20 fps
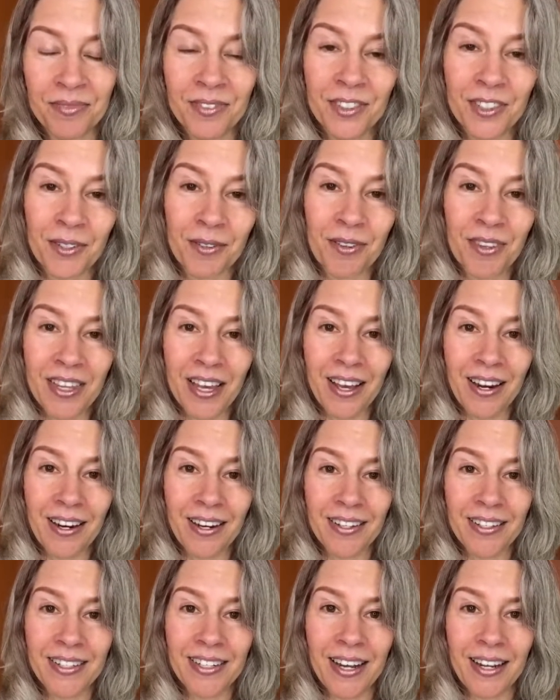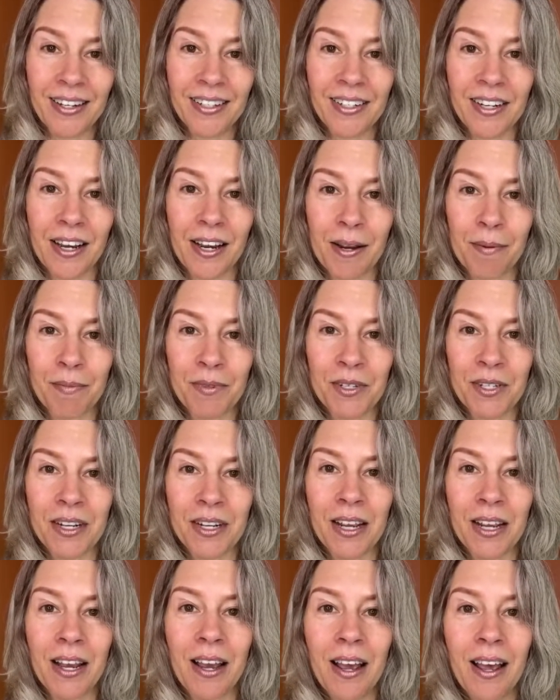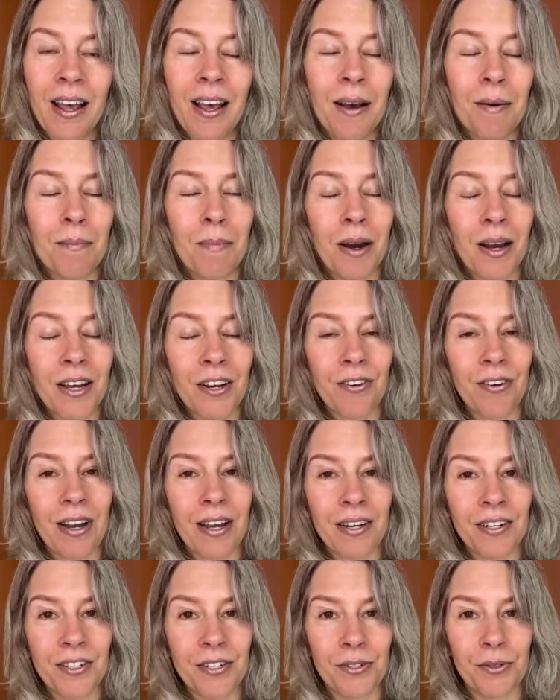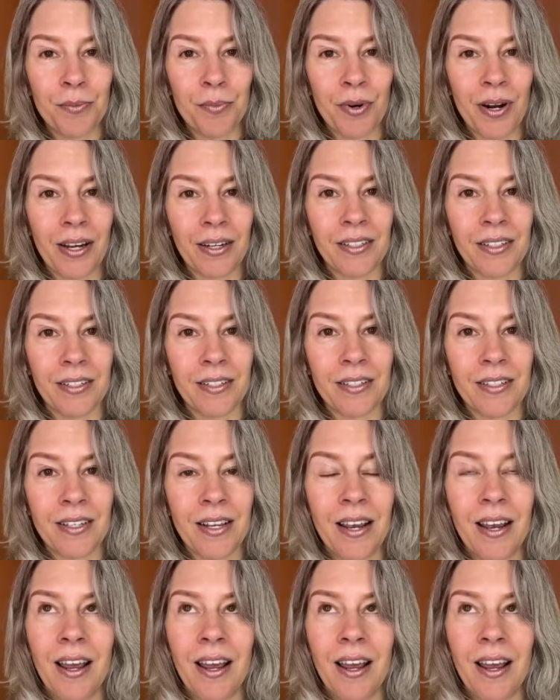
So that has 10 times my gratitude practice.